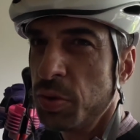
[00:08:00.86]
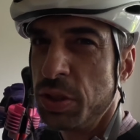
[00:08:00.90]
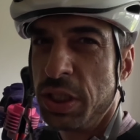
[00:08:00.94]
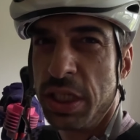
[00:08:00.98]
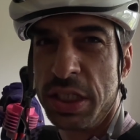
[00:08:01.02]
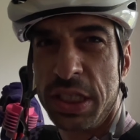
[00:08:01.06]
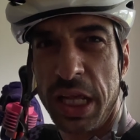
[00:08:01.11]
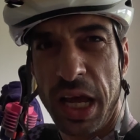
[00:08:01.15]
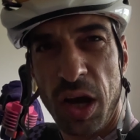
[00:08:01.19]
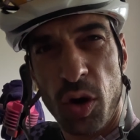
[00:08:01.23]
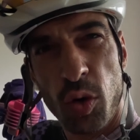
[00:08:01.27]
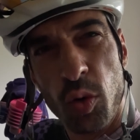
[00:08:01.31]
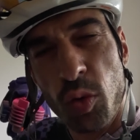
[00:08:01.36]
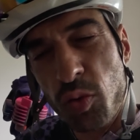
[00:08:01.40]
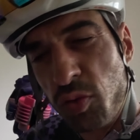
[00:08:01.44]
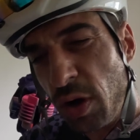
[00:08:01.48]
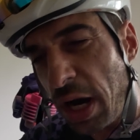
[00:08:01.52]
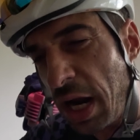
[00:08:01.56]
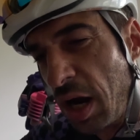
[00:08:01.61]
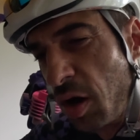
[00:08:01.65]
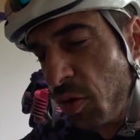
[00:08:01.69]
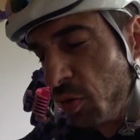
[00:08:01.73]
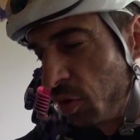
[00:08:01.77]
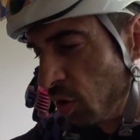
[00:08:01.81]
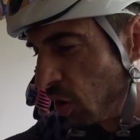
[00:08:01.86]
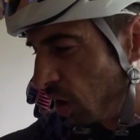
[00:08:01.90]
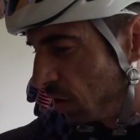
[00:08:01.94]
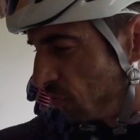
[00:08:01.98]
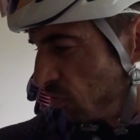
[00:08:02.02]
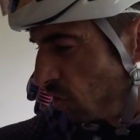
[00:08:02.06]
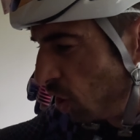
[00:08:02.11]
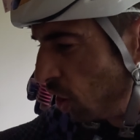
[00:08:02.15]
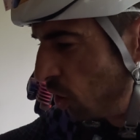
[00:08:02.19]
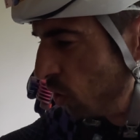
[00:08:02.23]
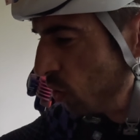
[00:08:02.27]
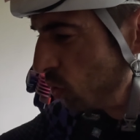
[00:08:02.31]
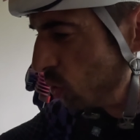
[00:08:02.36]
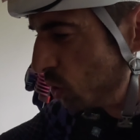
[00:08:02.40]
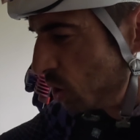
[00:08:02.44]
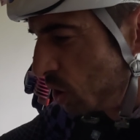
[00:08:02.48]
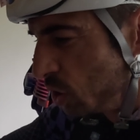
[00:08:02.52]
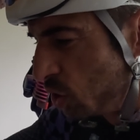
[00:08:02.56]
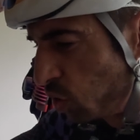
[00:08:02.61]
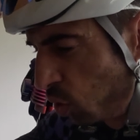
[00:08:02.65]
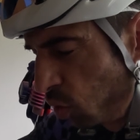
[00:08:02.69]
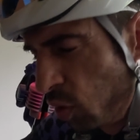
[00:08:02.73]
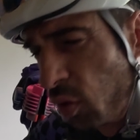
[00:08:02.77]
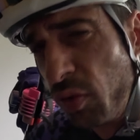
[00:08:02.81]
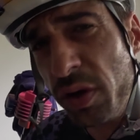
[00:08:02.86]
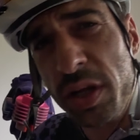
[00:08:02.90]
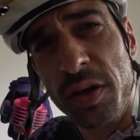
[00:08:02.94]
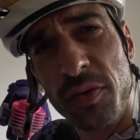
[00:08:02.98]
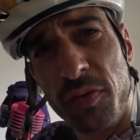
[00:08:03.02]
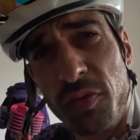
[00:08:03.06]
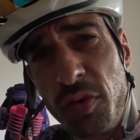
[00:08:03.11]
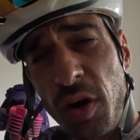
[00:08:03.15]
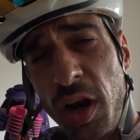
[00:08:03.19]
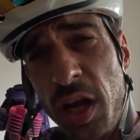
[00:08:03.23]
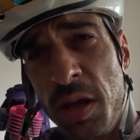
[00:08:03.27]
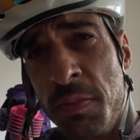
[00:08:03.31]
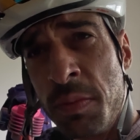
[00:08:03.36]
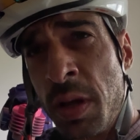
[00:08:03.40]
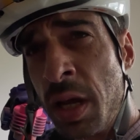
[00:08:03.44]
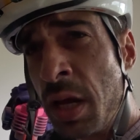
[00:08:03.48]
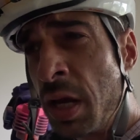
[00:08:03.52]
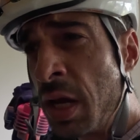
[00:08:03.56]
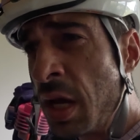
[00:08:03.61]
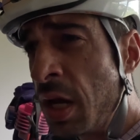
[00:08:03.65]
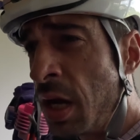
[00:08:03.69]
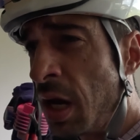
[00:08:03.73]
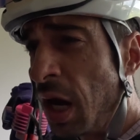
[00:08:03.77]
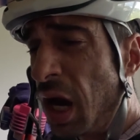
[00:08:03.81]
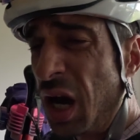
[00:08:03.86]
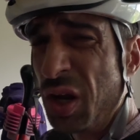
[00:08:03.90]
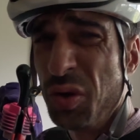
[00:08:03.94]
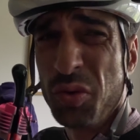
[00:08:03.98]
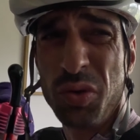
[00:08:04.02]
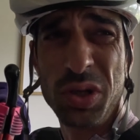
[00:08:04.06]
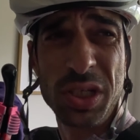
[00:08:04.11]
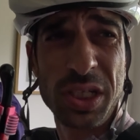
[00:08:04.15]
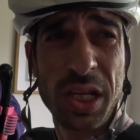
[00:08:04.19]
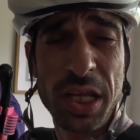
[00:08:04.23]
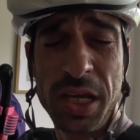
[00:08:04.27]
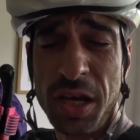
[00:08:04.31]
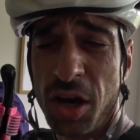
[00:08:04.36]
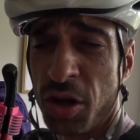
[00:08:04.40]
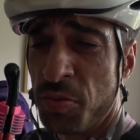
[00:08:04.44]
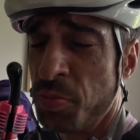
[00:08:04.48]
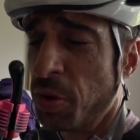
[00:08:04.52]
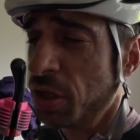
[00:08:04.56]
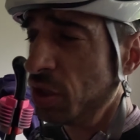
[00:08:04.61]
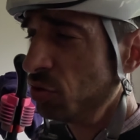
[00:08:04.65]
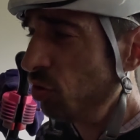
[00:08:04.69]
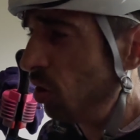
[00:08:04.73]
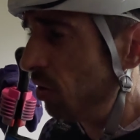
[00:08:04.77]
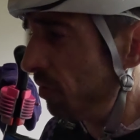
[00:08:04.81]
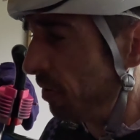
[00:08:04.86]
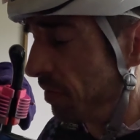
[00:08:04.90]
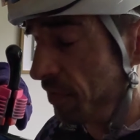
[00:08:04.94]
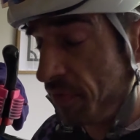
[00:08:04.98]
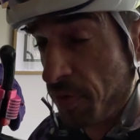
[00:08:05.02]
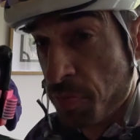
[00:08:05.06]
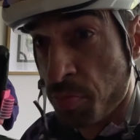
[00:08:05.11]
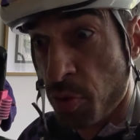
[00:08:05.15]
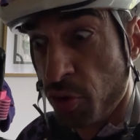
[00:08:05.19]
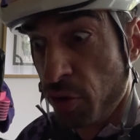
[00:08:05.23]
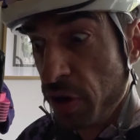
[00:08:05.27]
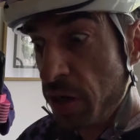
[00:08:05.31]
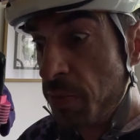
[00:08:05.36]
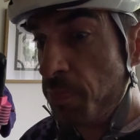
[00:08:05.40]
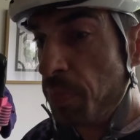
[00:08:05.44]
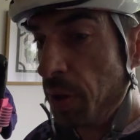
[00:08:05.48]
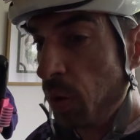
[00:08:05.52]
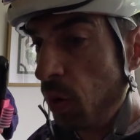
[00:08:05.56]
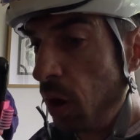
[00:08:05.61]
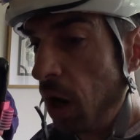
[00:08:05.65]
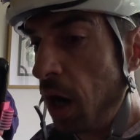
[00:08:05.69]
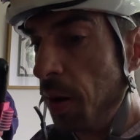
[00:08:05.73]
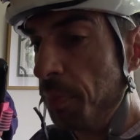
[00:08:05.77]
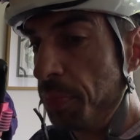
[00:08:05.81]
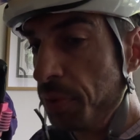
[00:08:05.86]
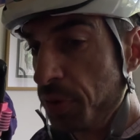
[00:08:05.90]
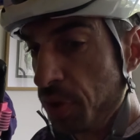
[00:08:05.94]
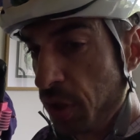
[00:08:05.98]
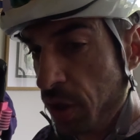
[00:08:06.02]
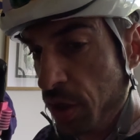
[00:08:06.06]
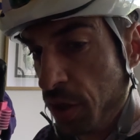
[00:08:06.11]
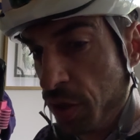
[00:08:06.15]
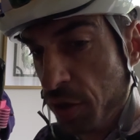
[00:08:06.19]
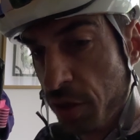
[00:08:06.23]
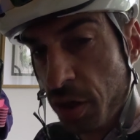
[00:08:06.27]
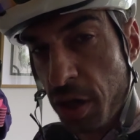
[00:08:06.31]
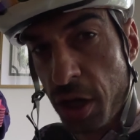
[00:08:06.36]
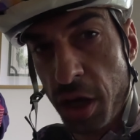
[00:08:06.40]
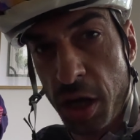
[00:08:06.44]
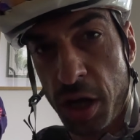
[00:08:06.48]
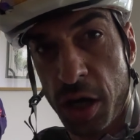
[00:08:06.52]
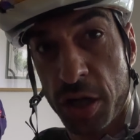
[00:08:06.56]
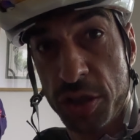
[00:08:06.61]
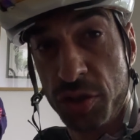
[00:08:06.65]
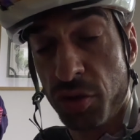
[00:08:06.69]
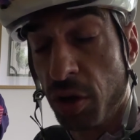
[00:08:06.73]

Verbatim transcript: which is their all-round like road touring frame. And honestly, I'd much rather have a Marin built up than a